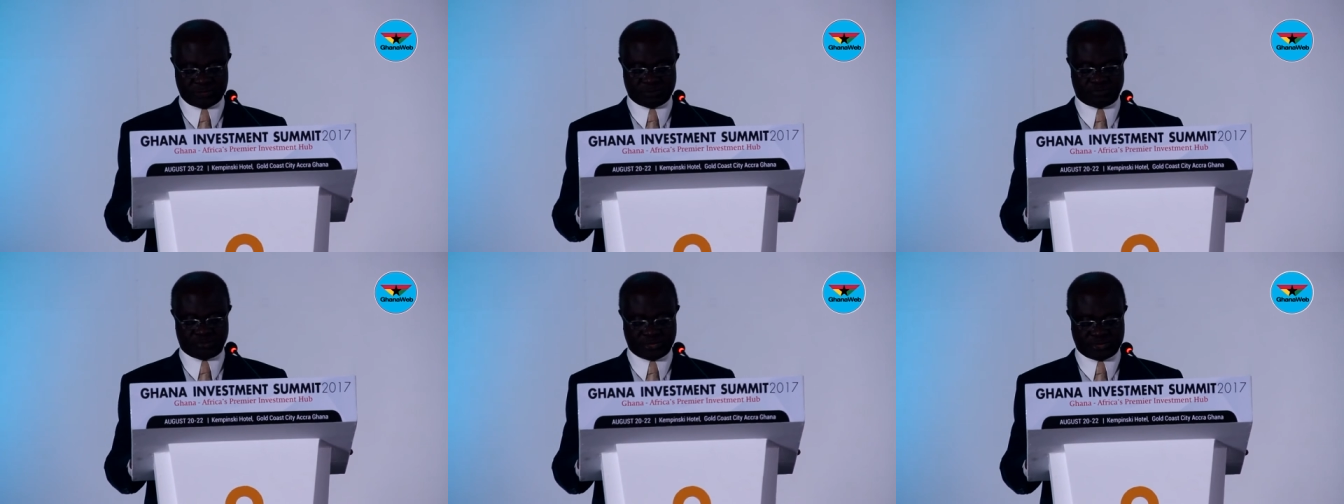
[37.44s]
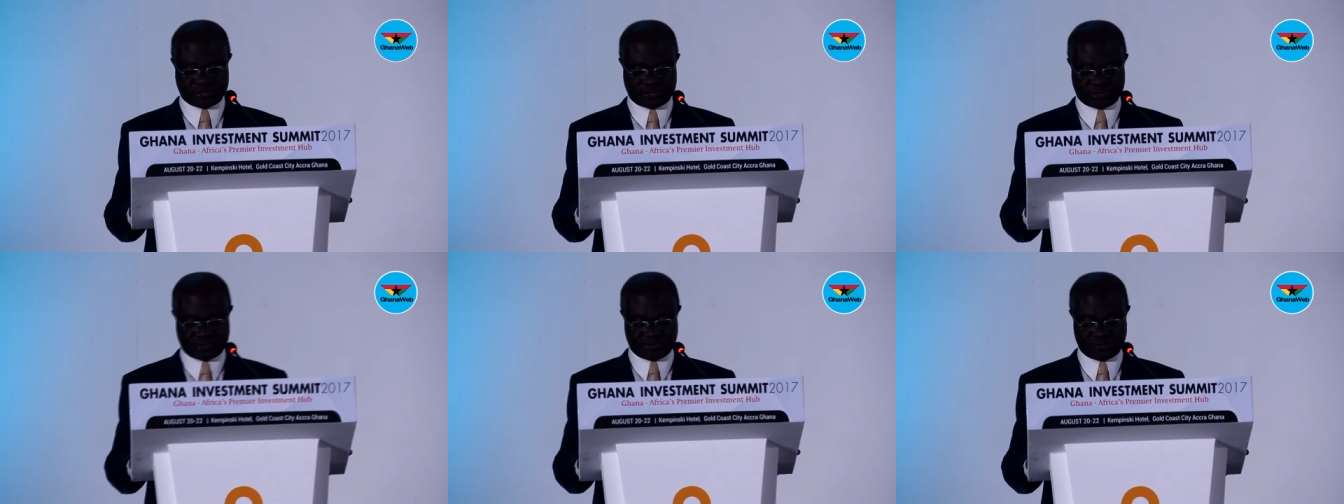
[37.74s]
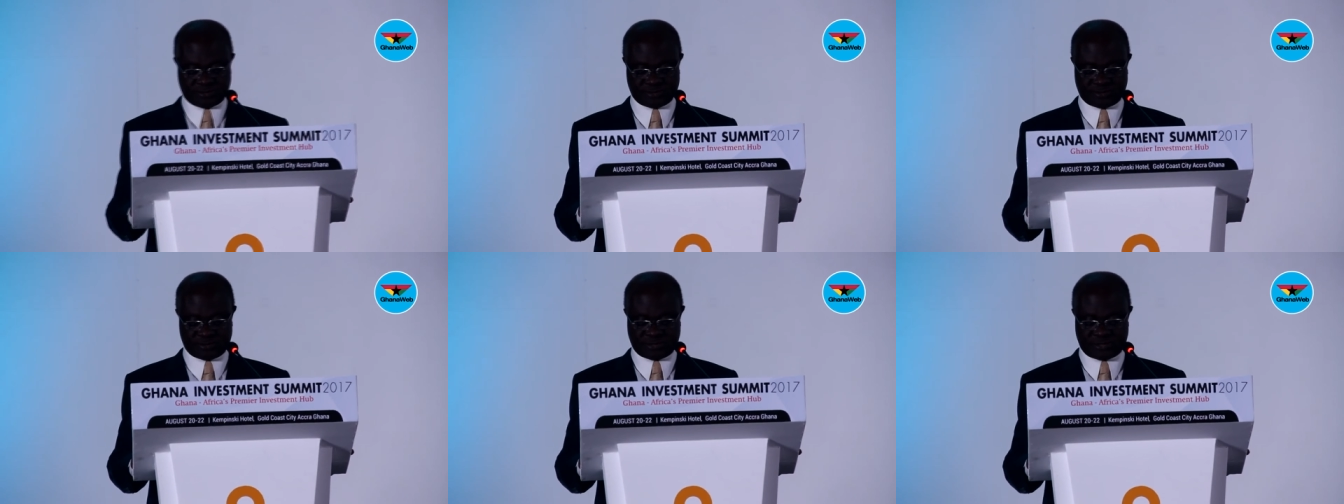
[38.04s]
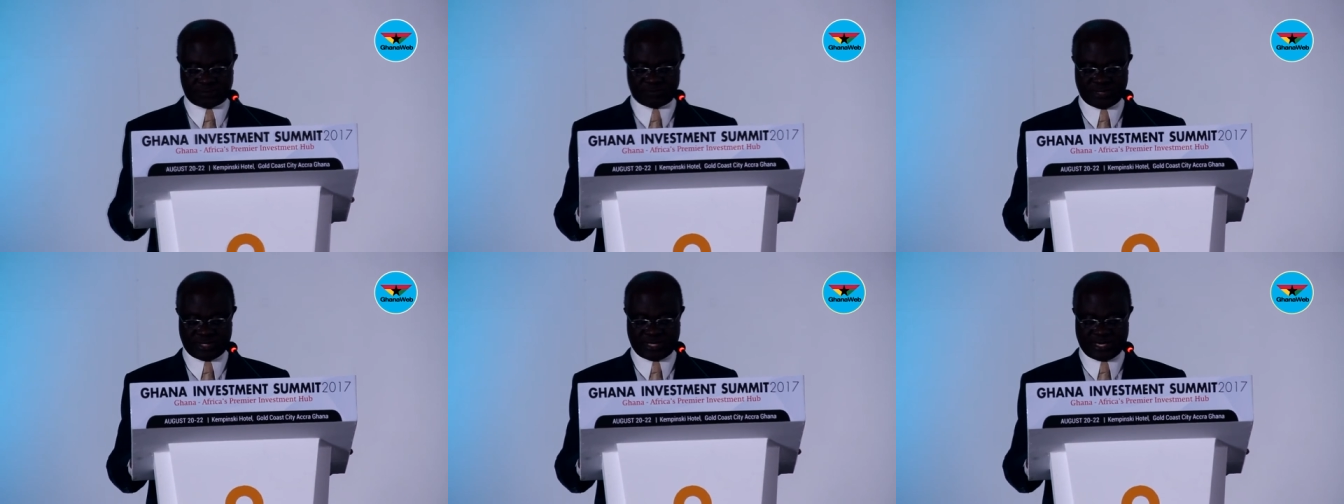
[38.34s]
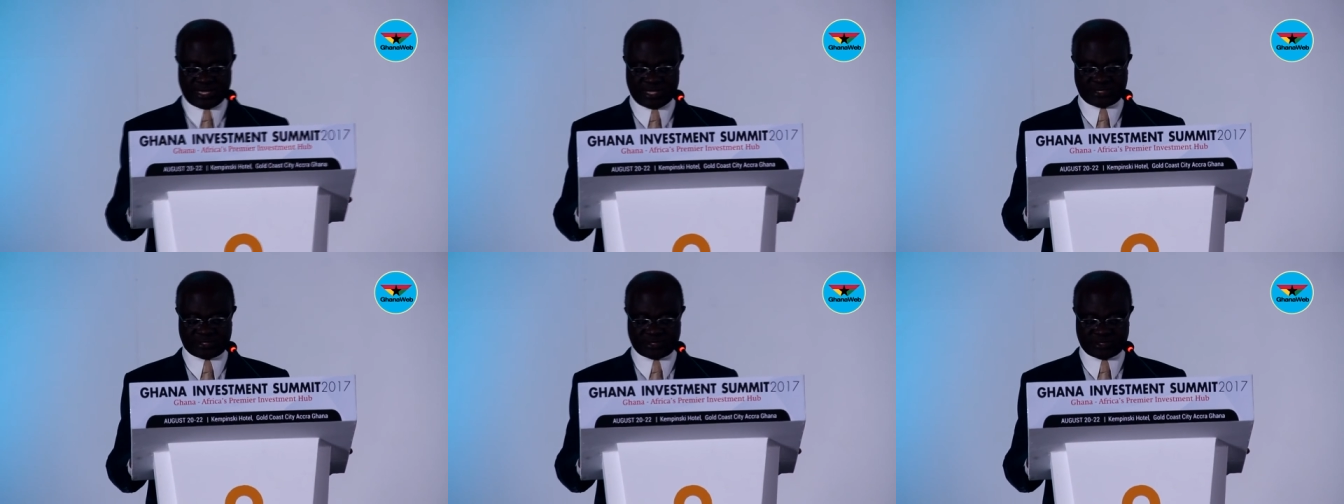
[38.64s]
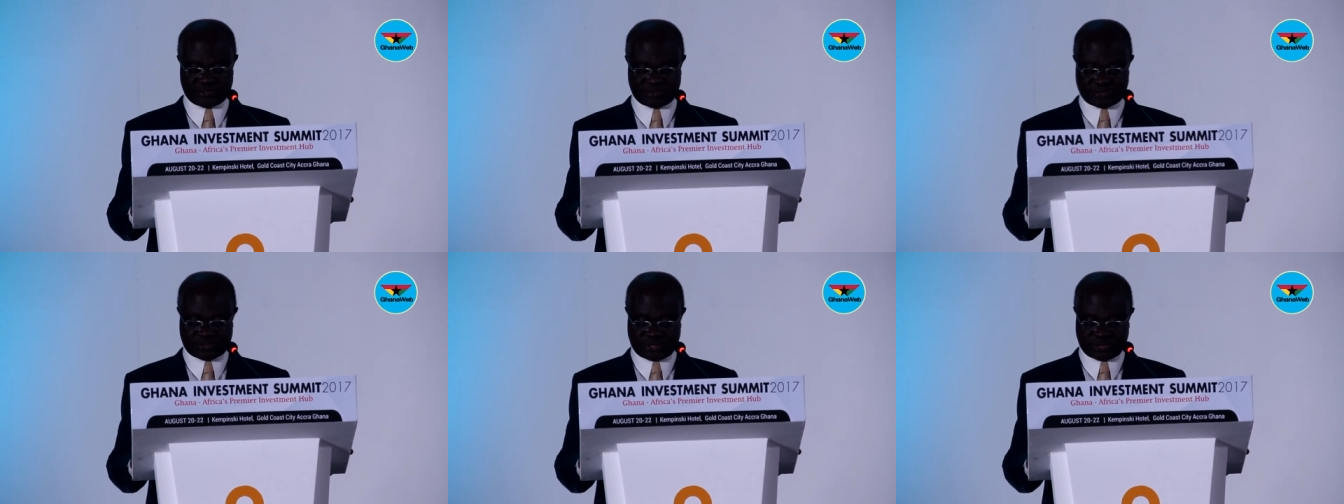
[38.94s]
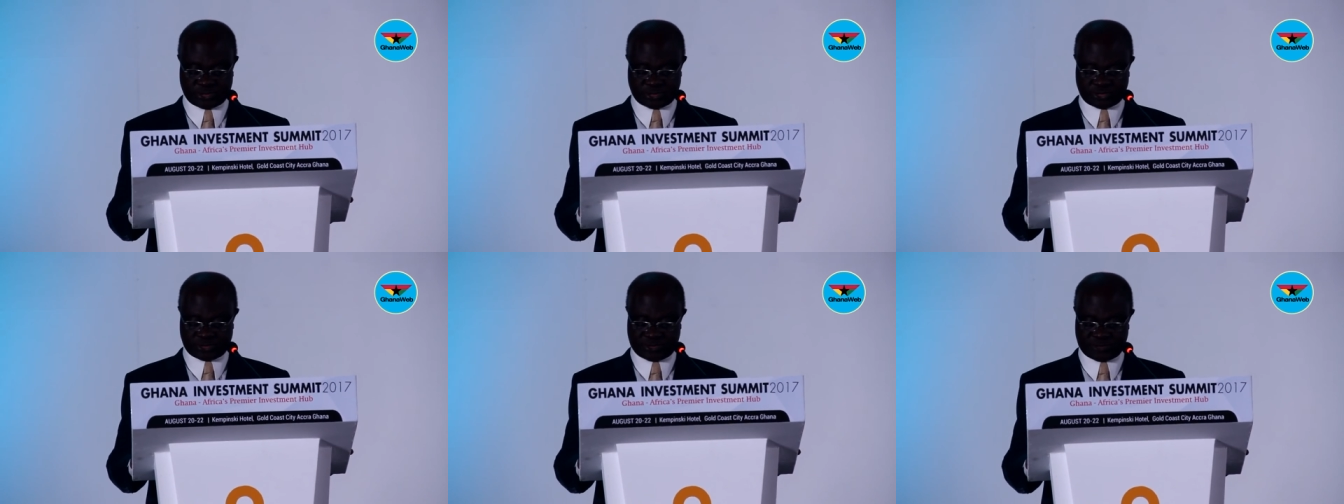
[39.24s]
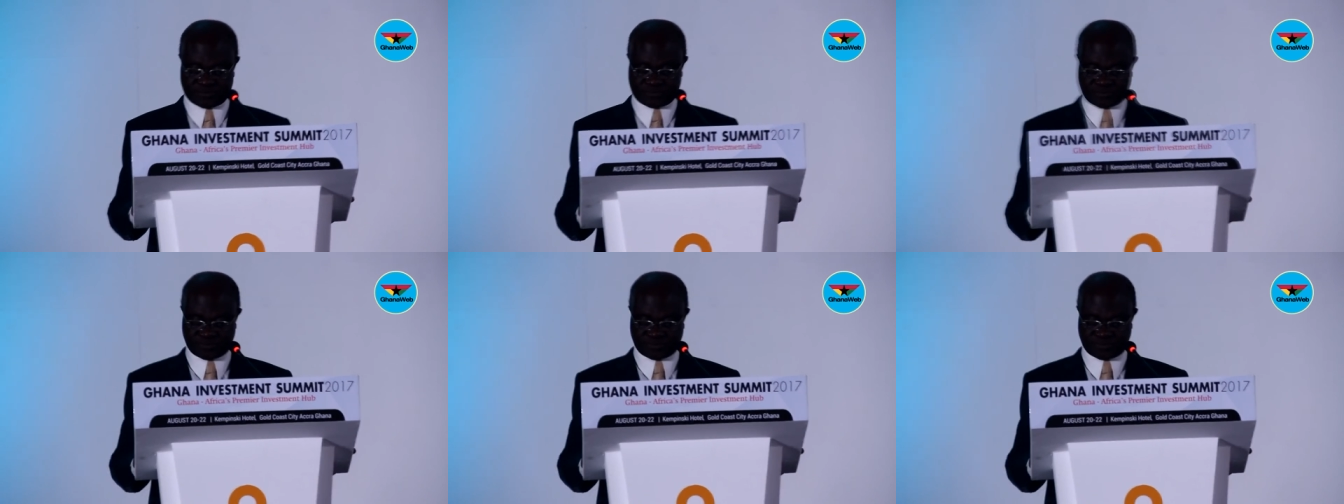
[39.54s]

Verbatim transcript: in Britain in the mid-19th century.